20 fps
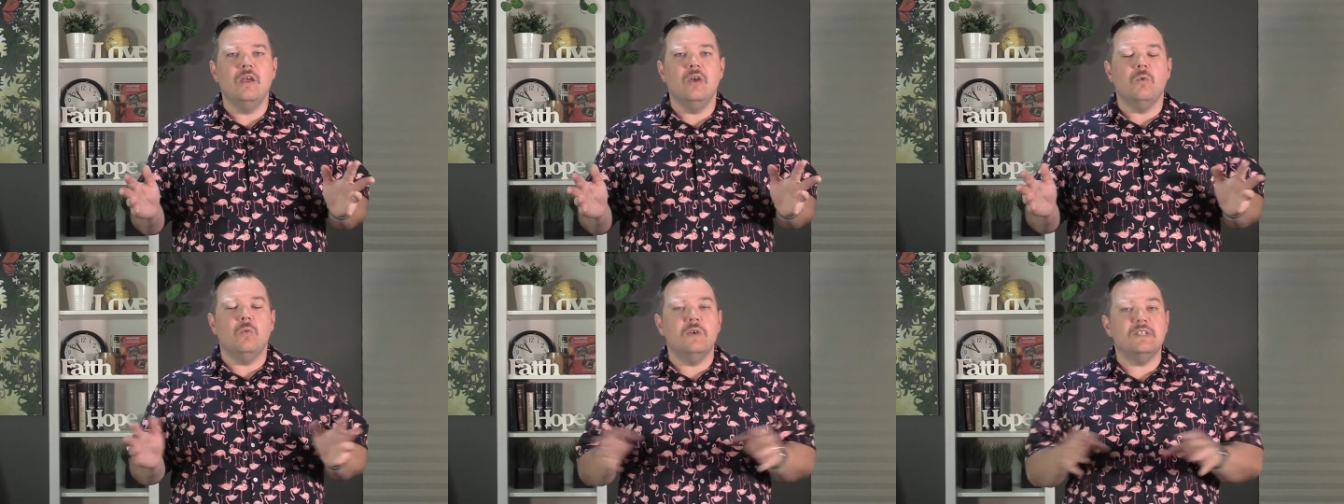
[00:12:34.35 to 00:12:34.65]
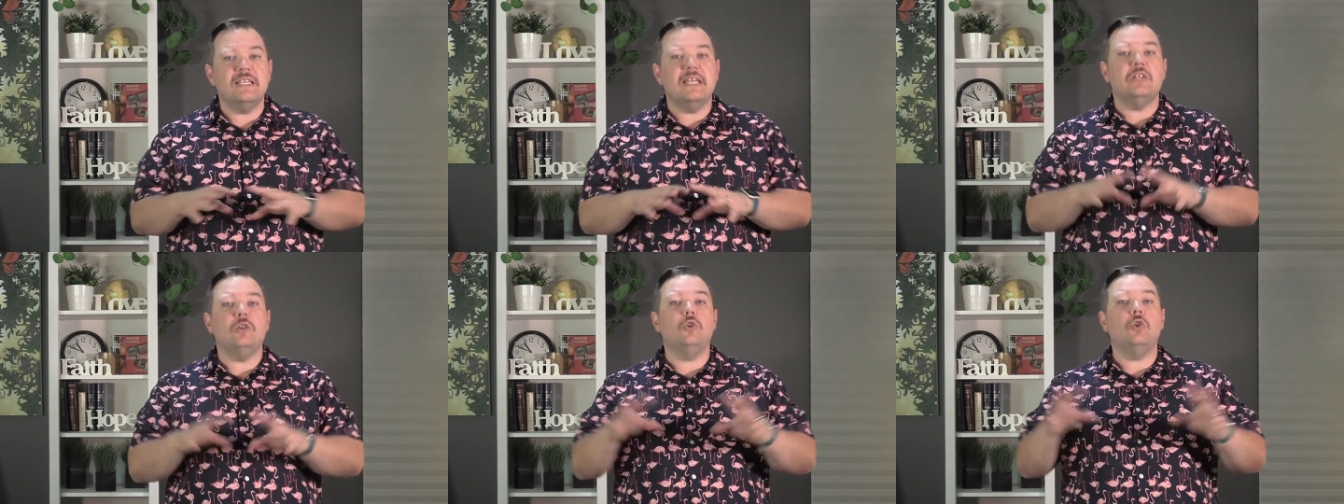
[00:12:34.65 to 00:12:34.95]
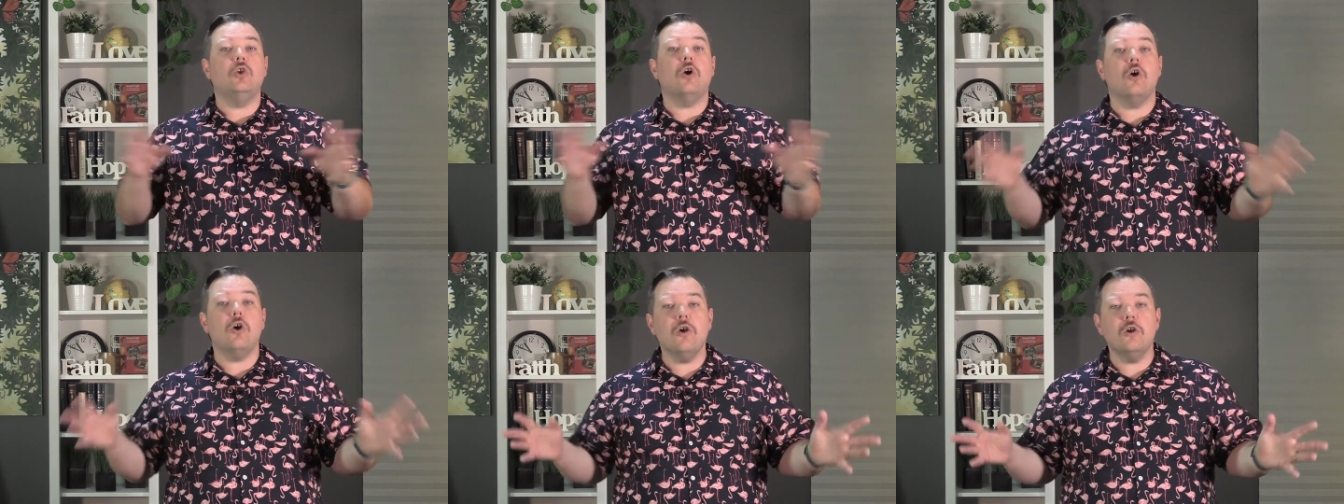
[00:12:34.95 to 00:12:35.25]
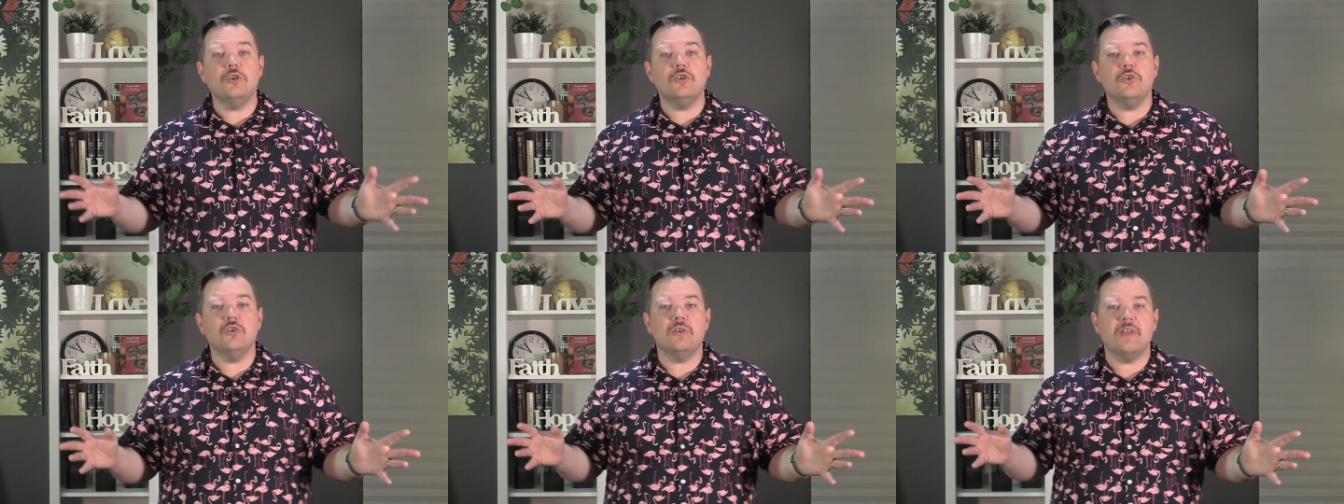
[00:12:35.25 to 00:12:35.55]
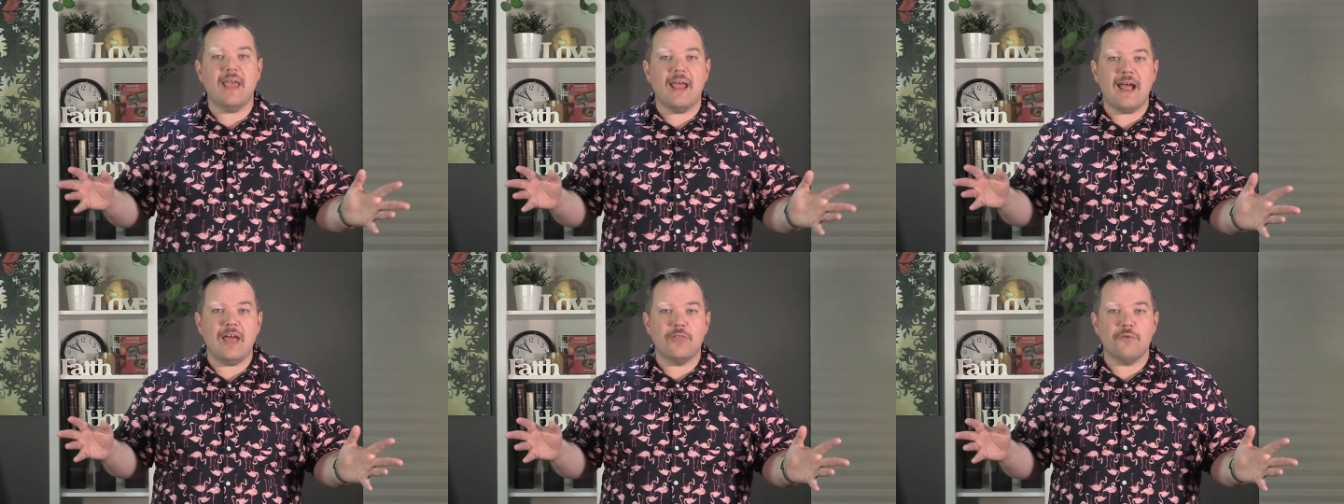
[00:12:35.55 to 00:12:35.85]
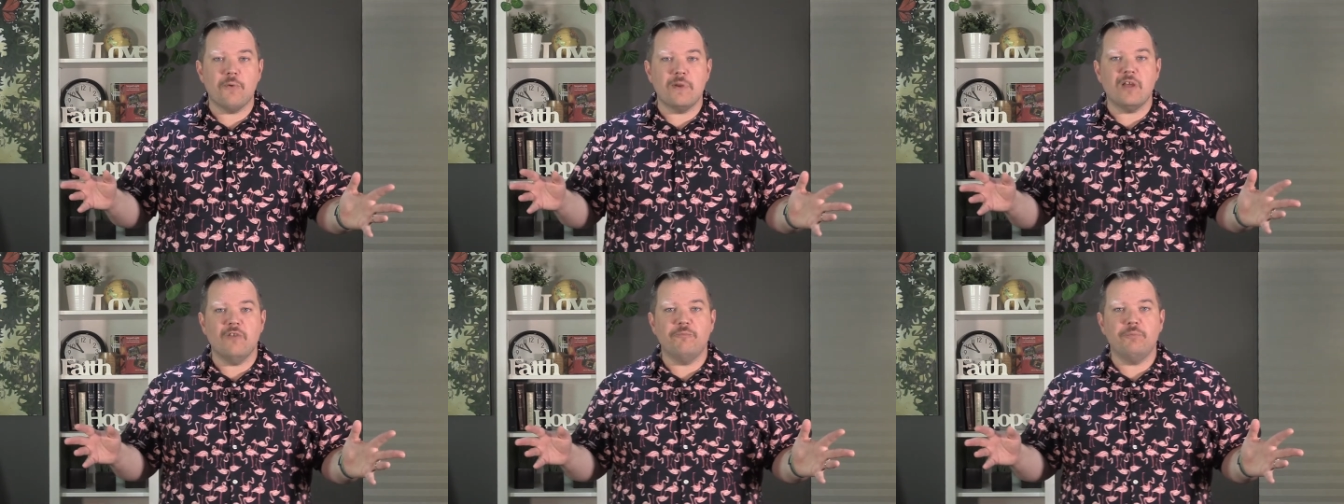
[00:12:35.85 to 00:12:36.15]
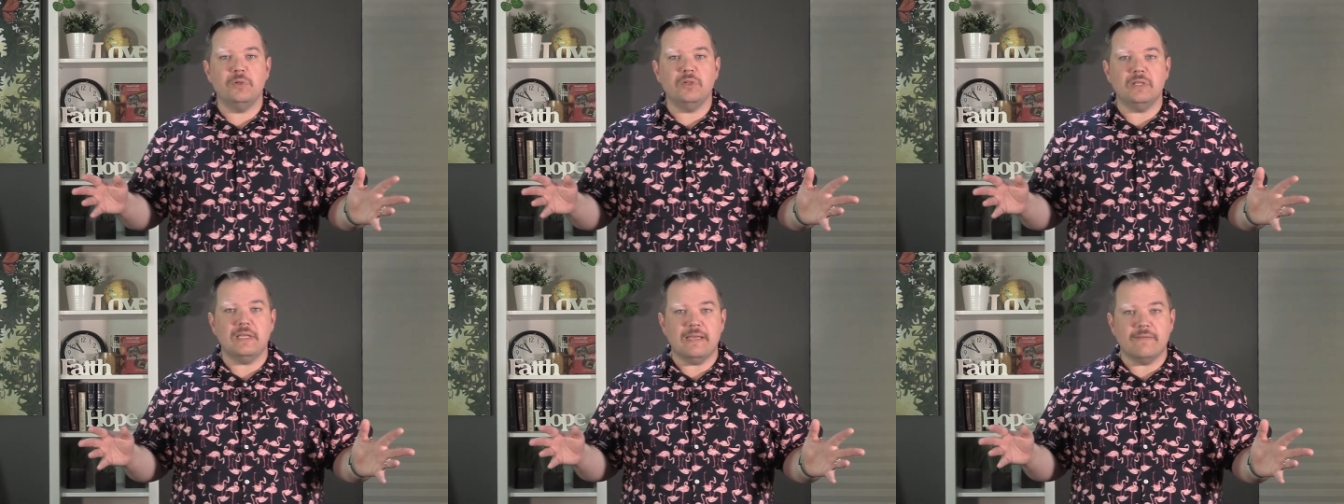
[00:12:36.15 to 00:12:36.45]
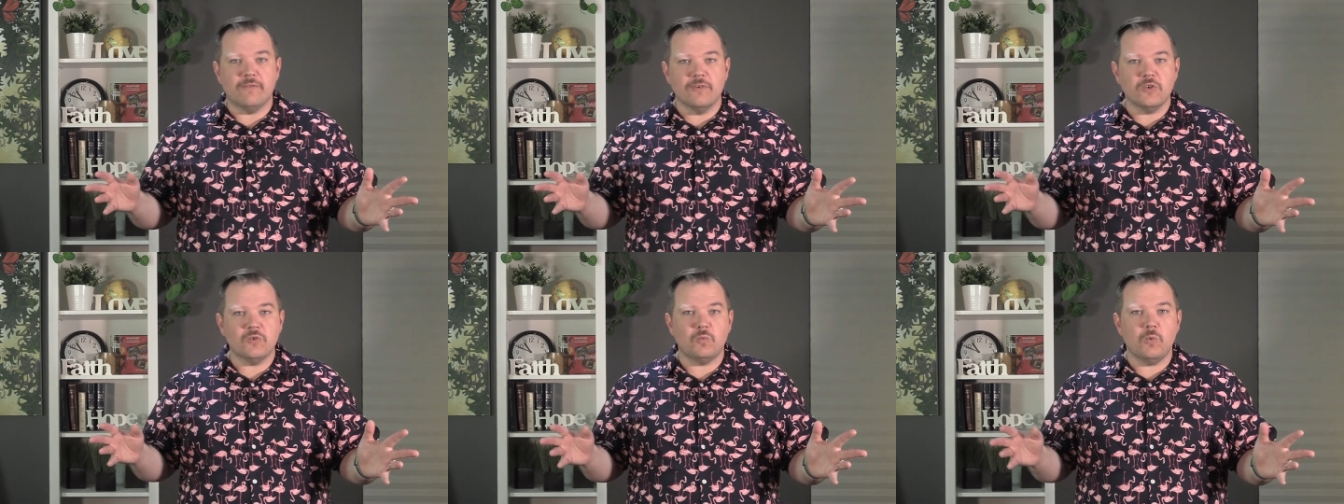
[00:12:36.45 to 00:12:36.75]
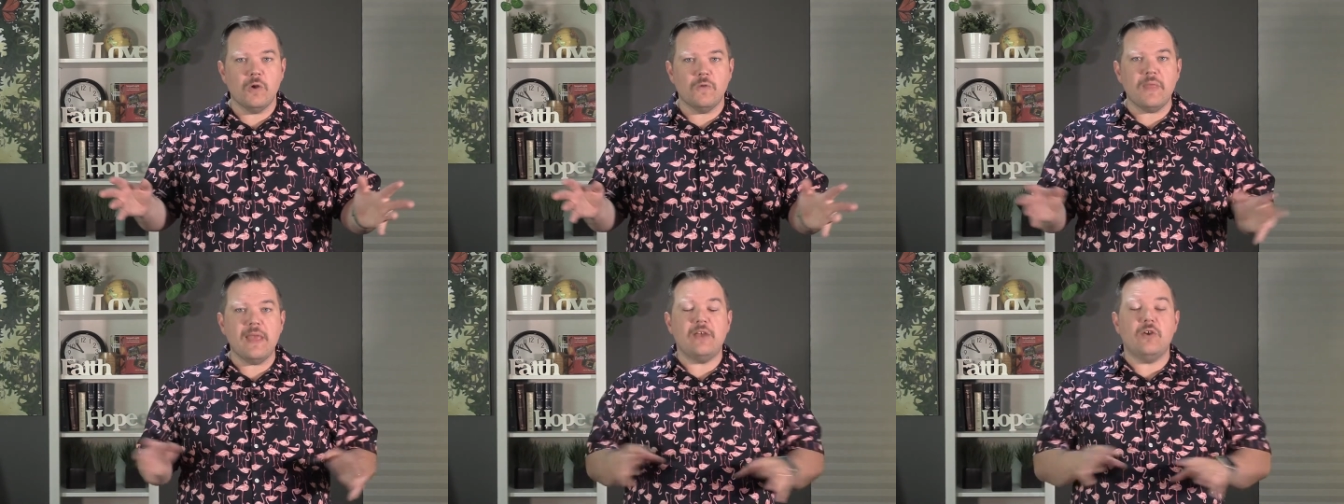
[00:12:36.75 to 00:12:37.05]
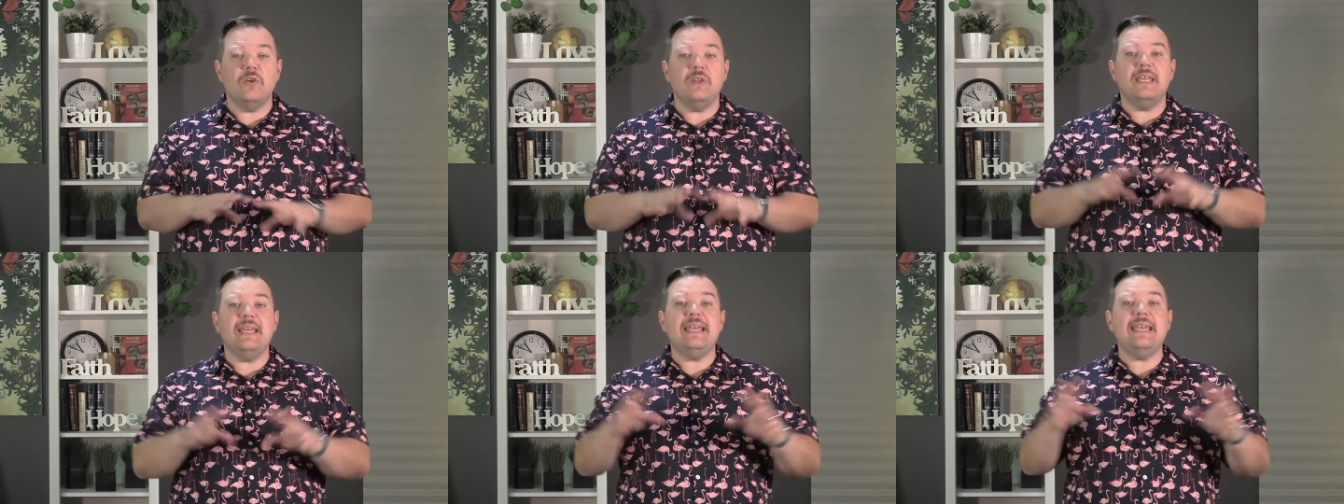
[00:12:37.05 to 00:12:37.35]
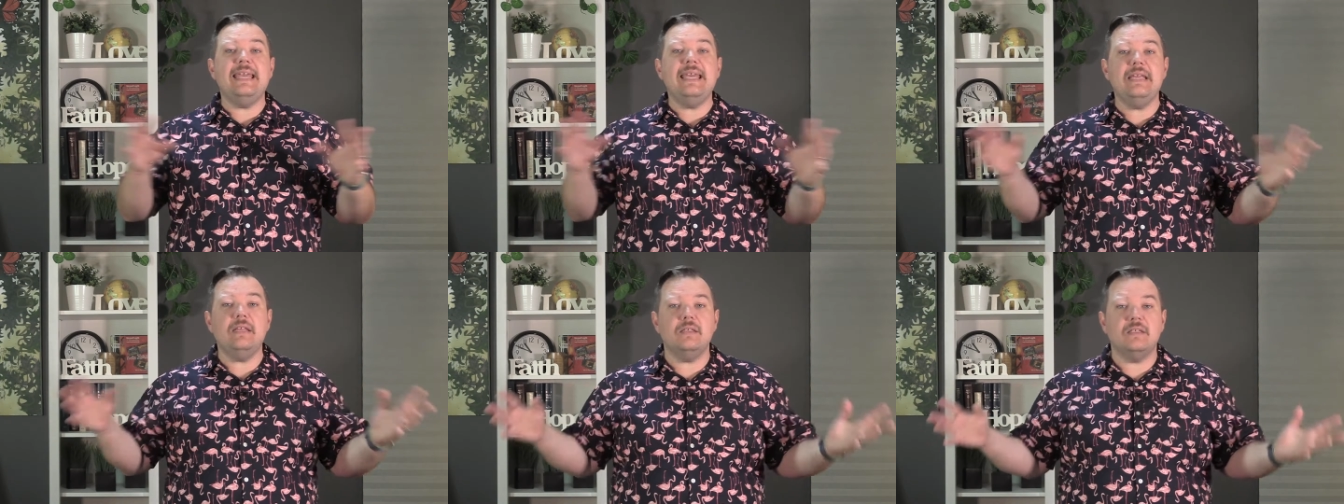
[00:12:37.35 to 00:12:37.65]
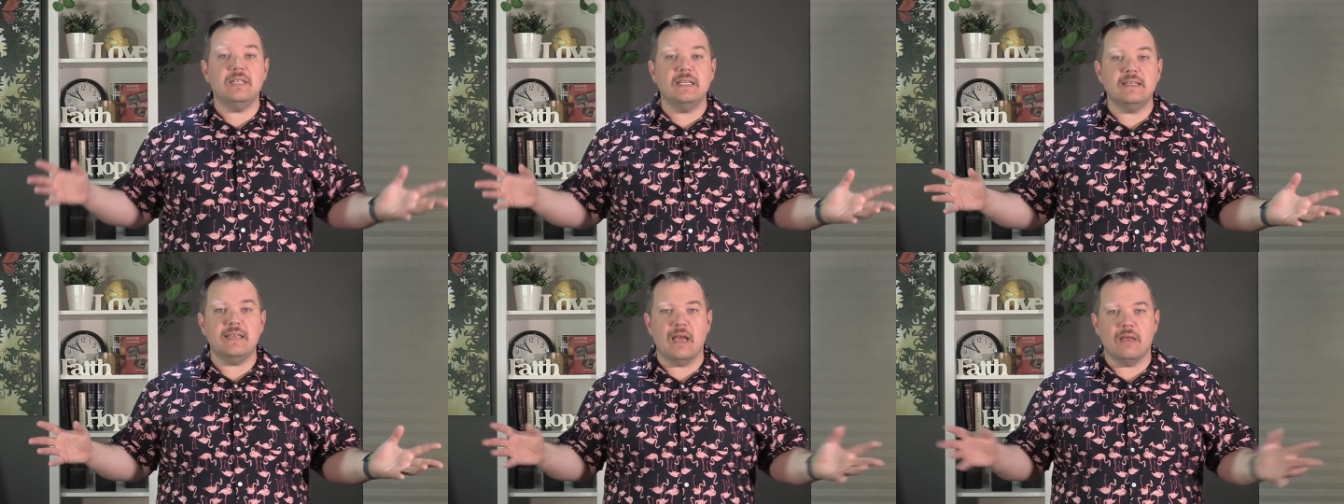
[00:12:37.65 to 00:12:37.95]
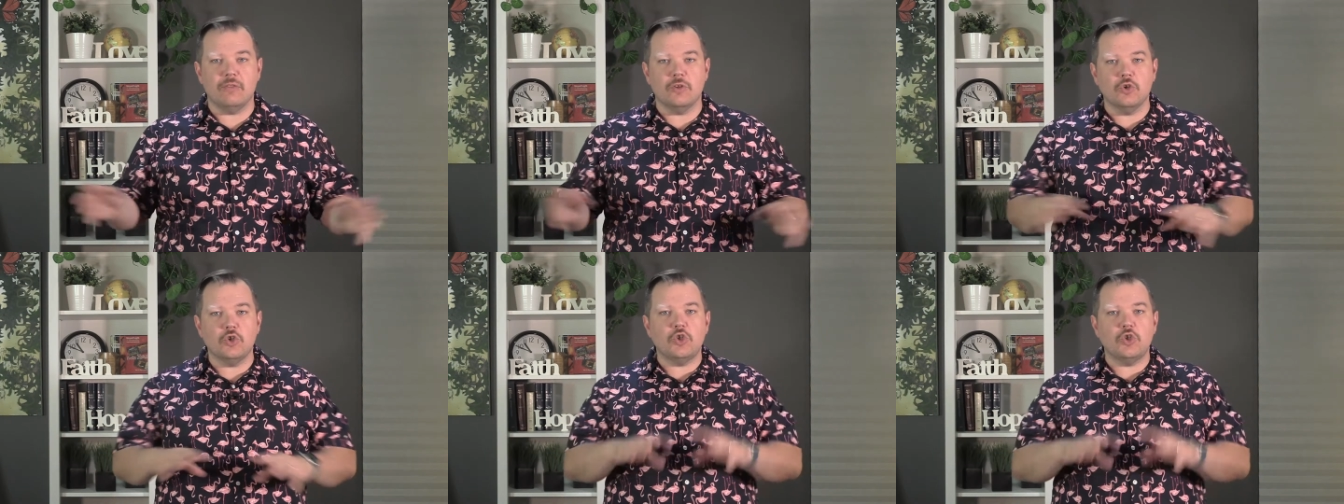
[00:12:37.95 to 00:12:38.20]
was a larger gathering of believers where they could eat together,